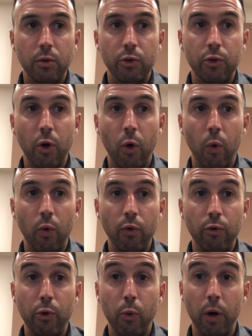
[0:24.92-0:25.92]
So
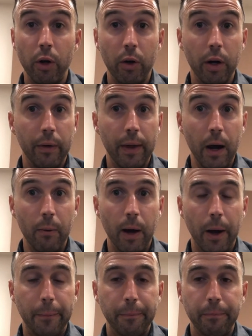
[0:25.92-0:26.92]
if you want to go down that
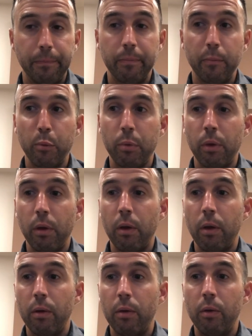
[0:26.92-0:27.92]
route,
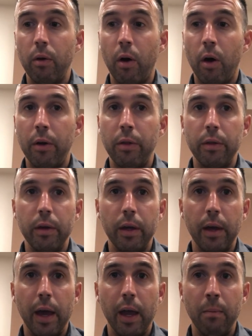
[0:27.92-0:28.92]
on
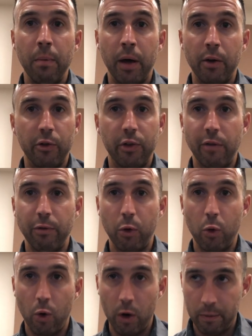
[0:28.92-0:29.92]
the A minor 7
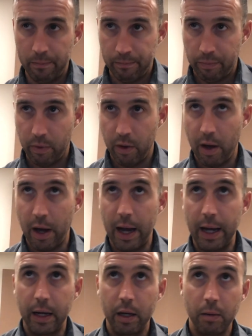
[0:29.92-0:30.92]
chord,
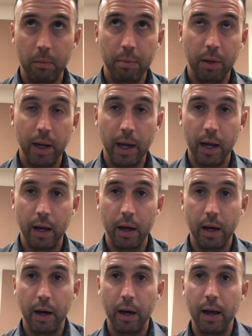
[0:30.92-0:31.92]
I can play
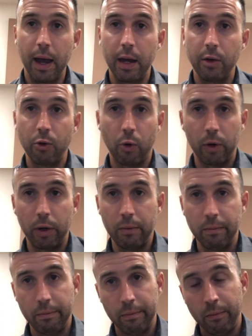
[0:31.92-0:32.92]
A
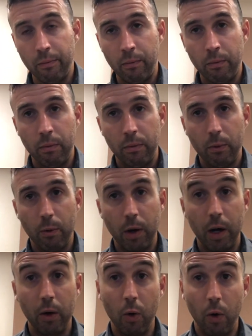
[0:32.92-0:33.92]
Dorian,
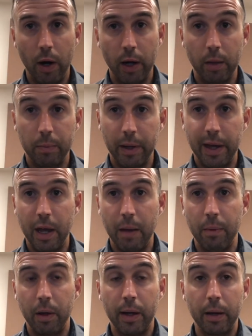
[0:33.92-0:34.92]
right? Or I could play A
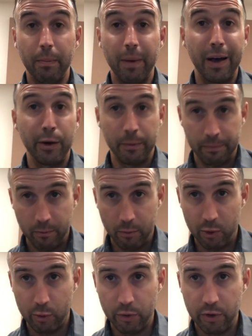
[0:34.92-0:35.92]
melodic minor,
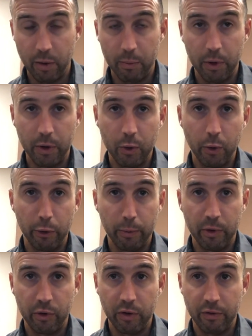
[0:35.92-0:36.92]
which would sound pretty cool,
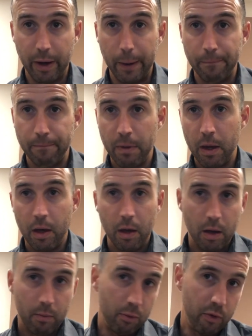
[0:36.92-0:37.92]
especially if I
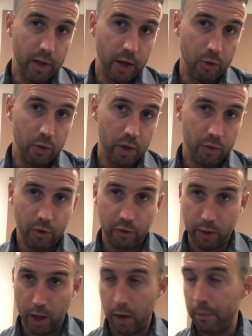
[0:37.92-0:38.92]
move that to a different
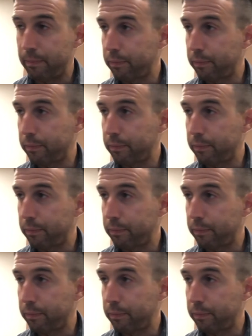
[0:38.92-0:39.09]
scale.